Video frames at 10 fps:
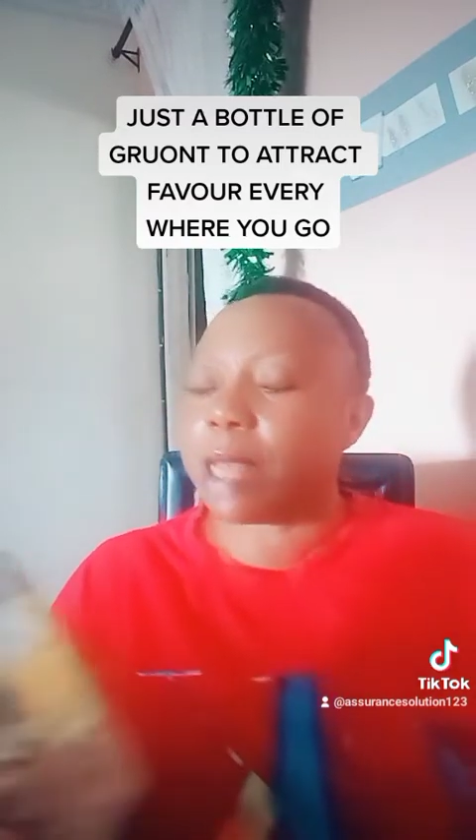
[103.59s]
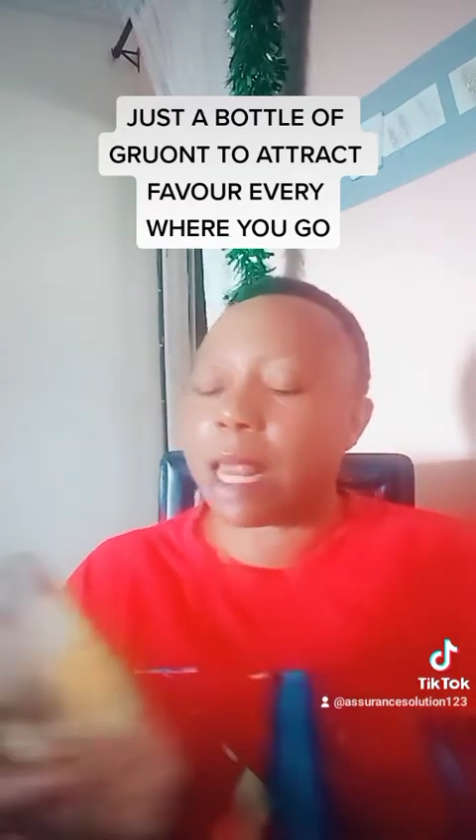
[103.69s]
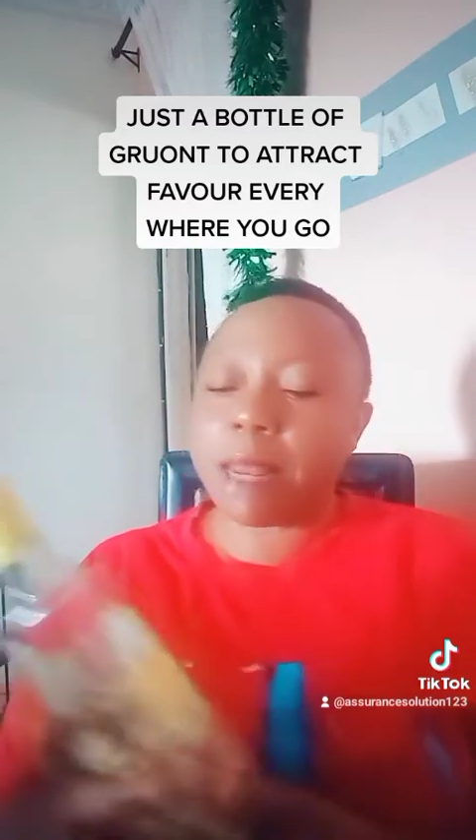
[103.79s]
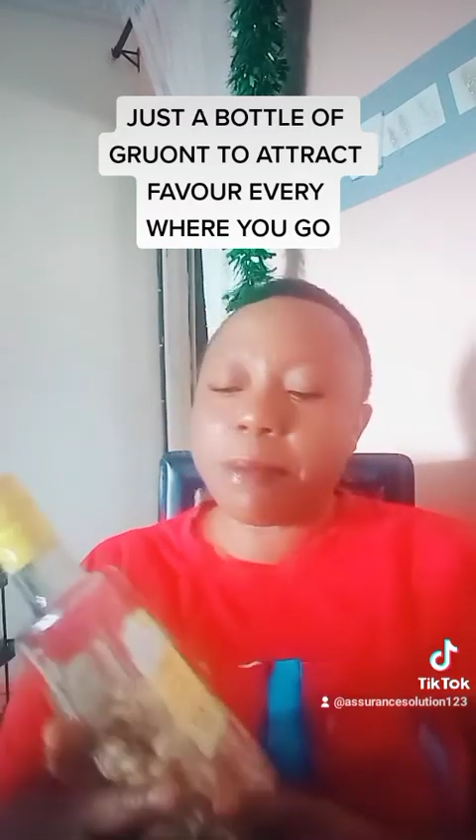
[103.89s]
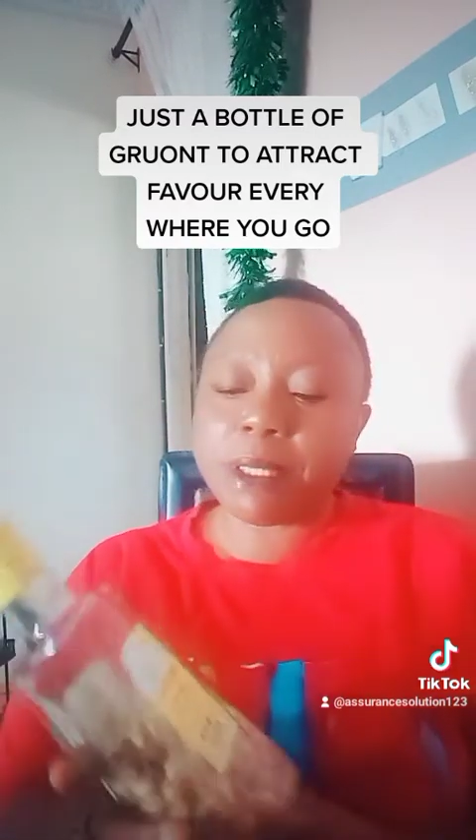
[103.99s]

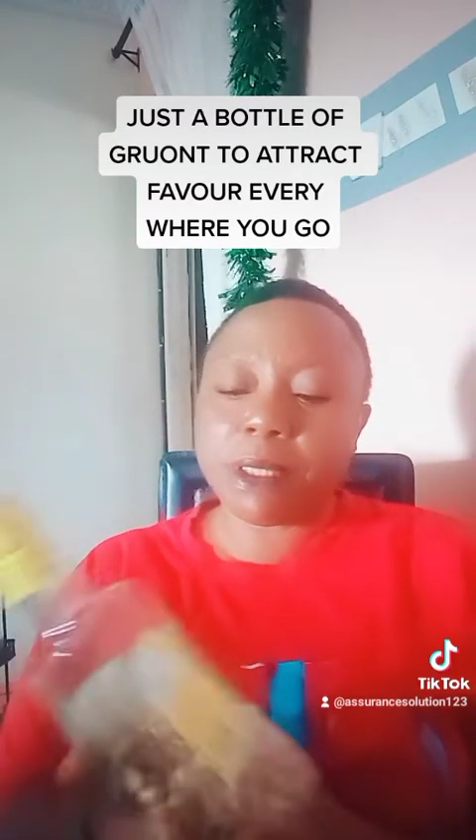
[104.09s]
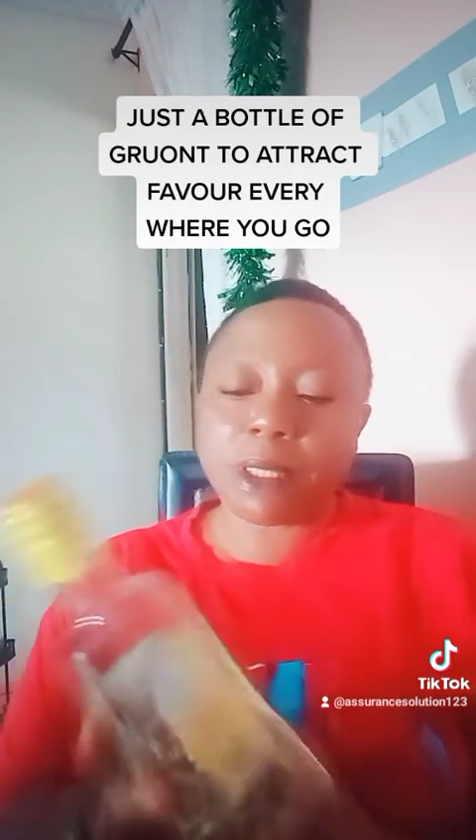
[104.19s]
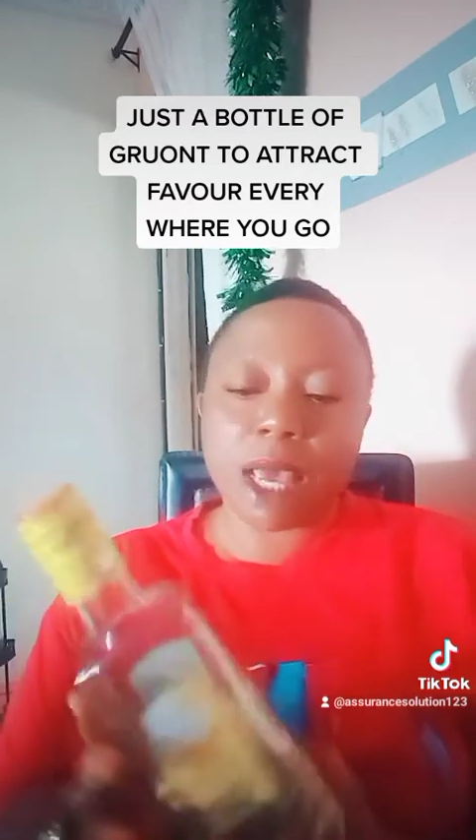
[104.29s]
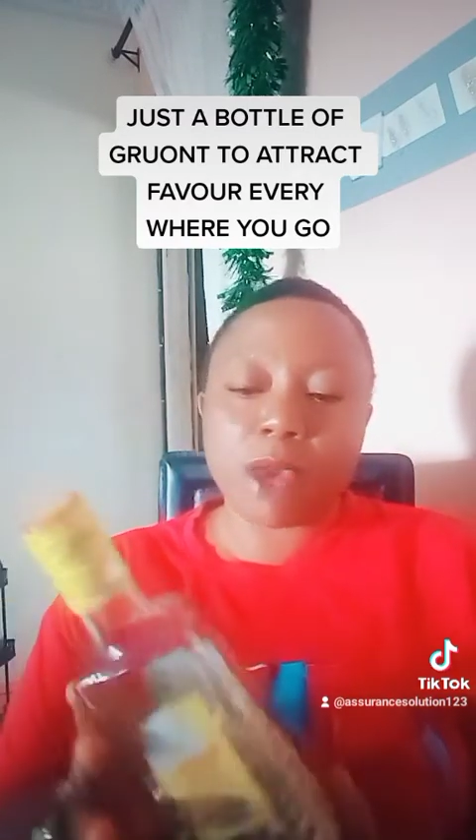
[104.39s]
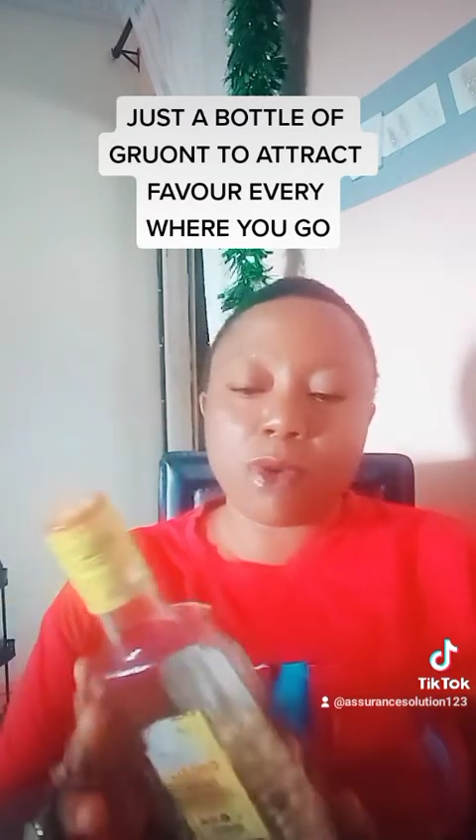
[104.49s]
Now, let me tell